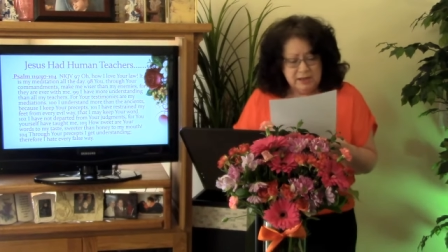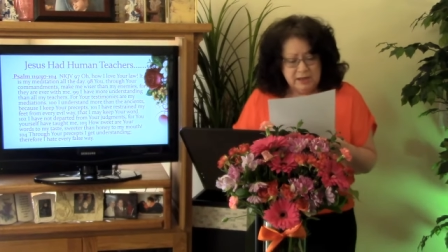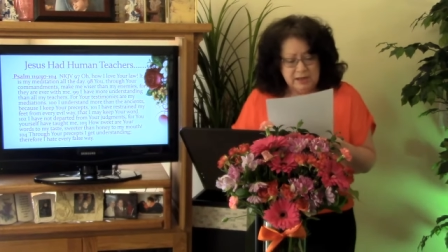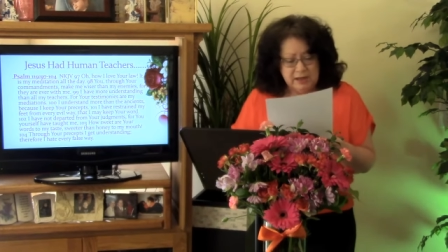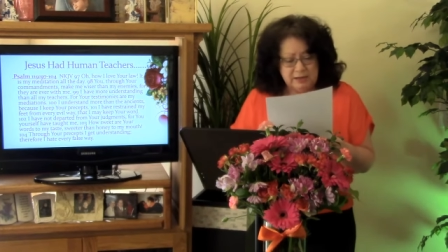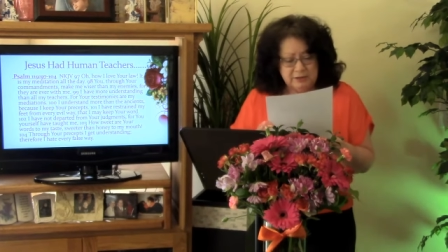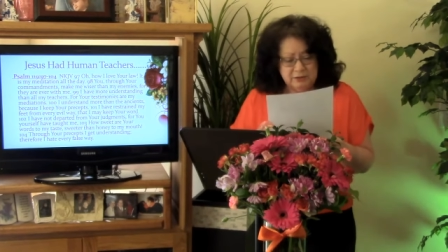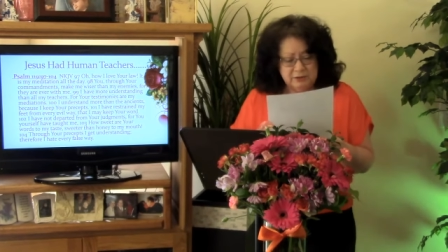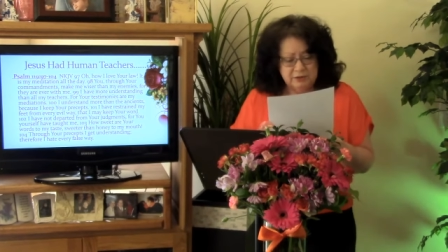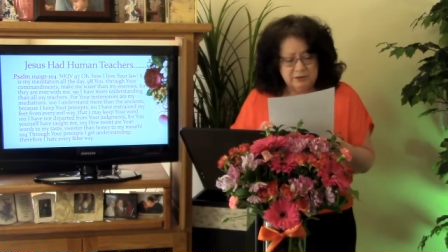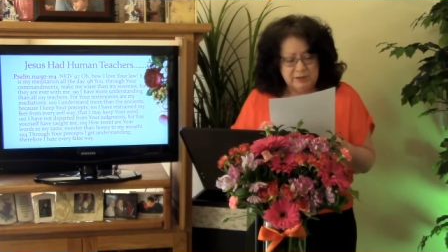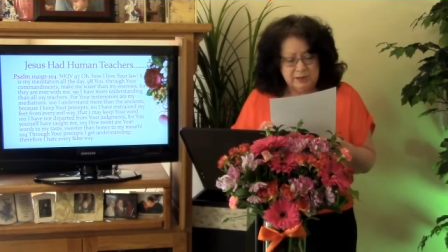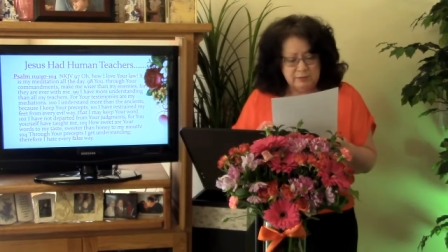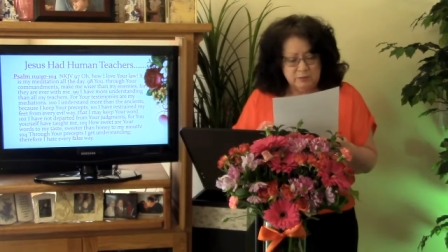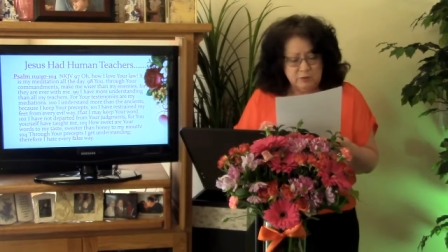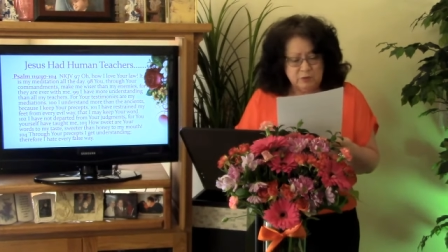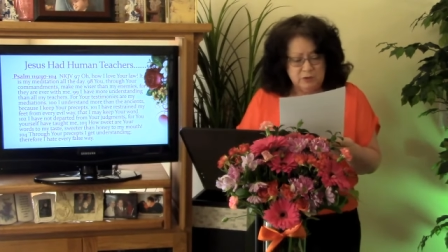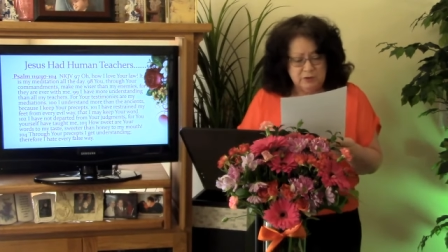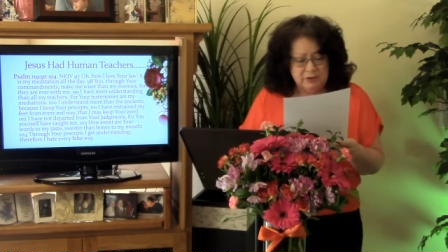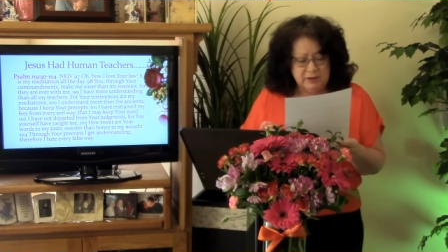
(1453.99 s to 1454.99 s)
I
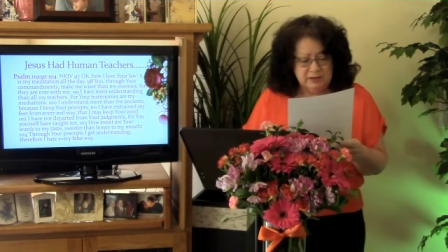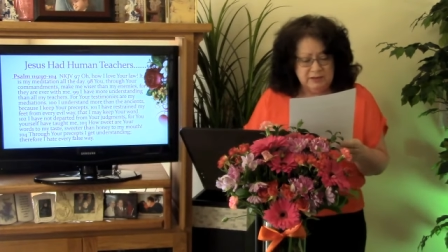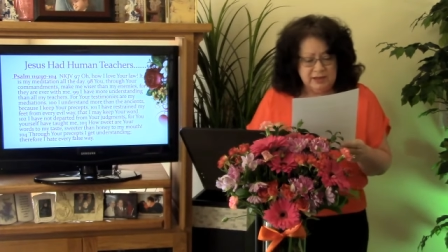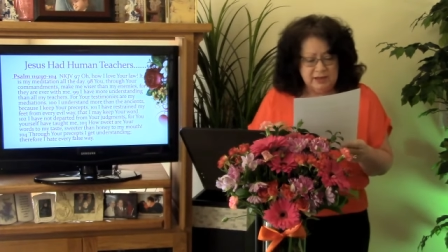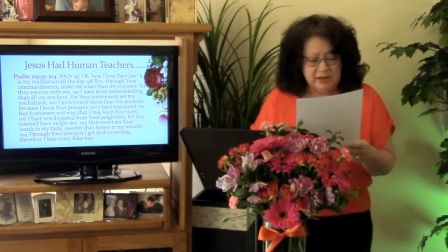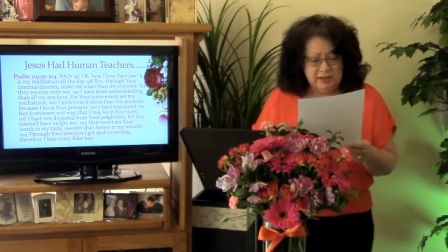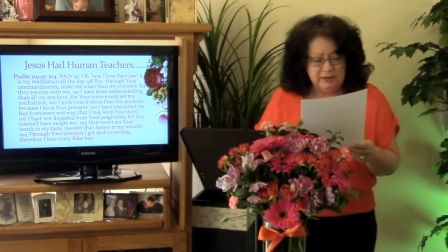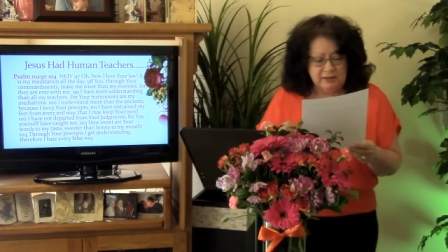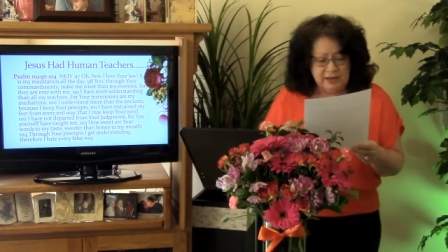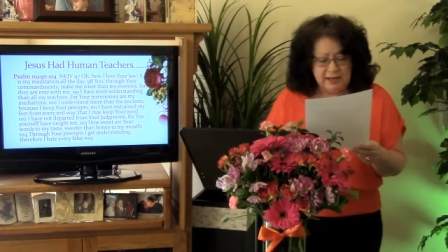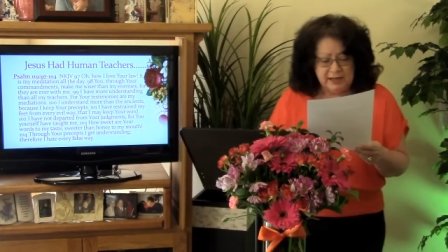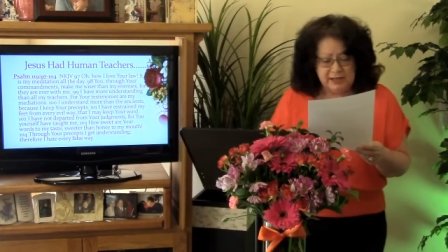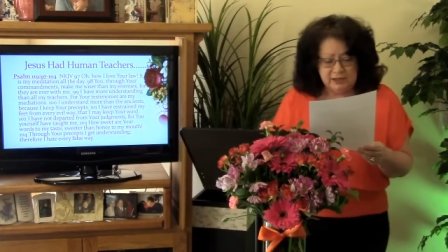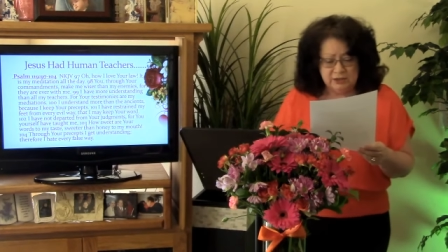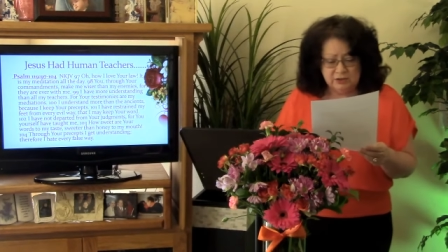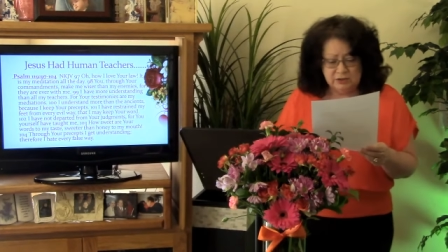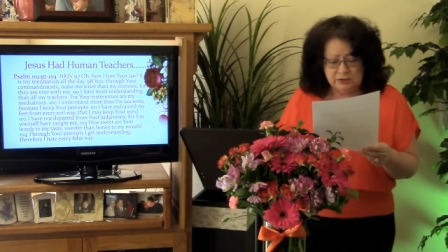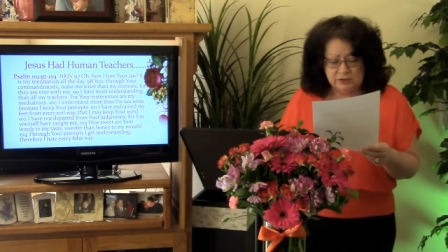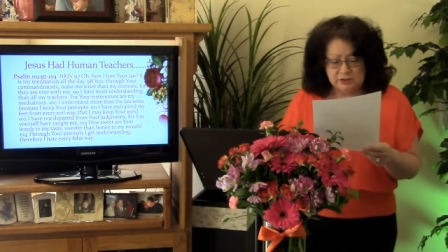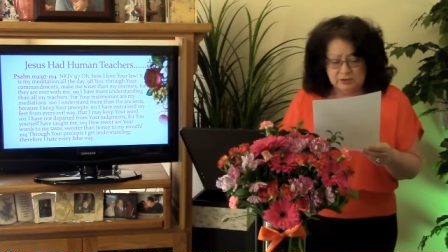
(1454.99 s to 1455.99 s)
understand more than the, the
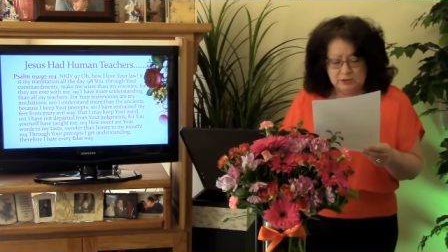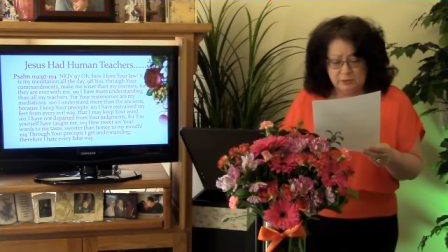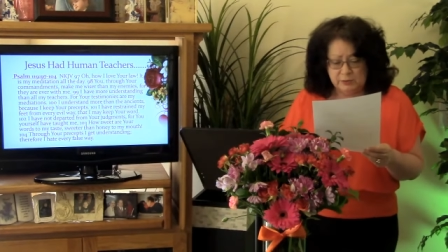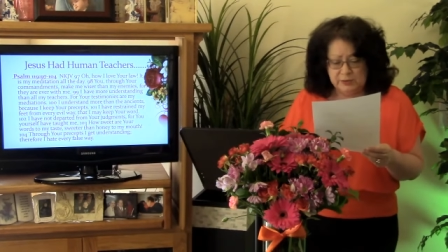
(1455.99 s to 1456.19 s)
ancients.